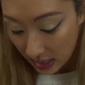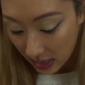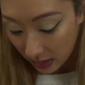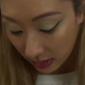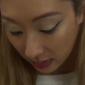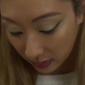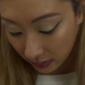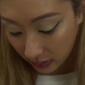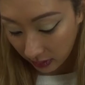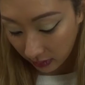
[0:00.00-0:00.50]

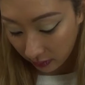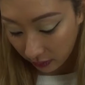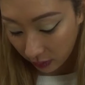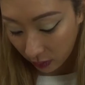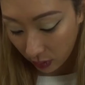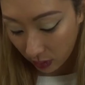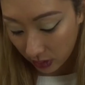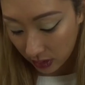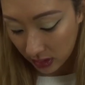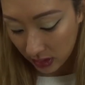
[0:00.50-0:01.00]
looking
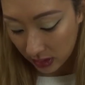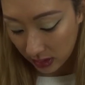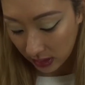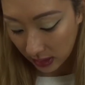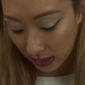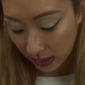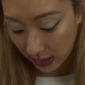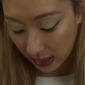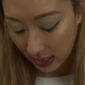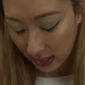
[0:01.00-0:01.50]
forward to
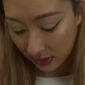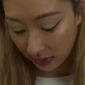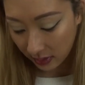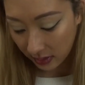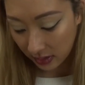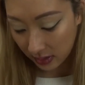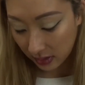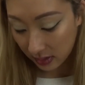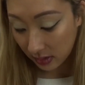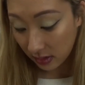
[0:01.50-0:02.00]
seeing how
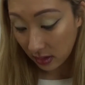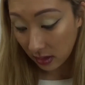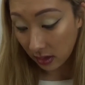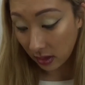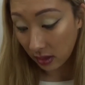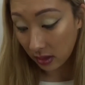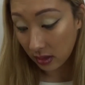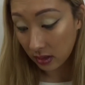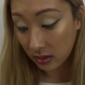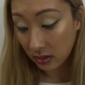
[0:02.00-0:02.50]
this
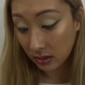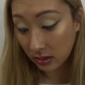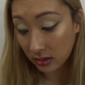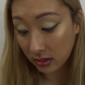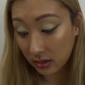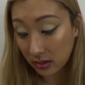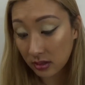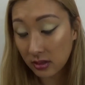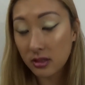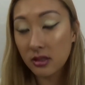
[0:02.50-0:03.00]

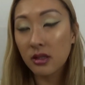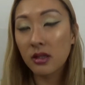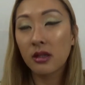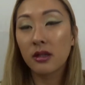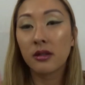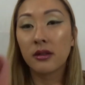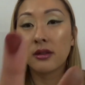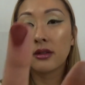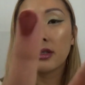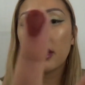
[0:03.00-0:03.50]
looks.
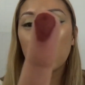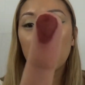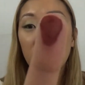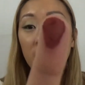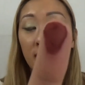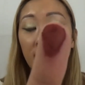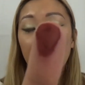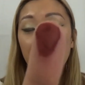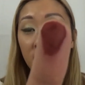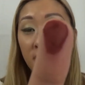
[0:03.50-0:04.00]

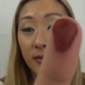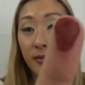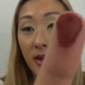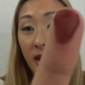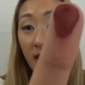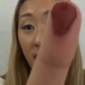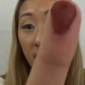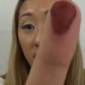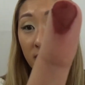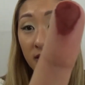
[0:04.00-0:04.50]
It's a
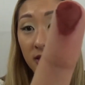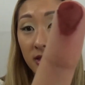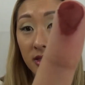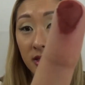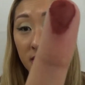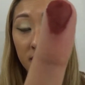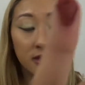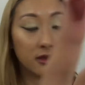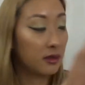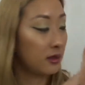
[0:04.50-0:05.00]
matte
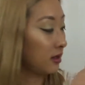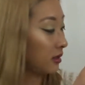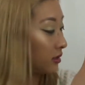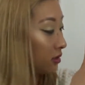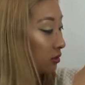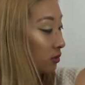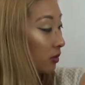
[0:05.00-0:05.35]
as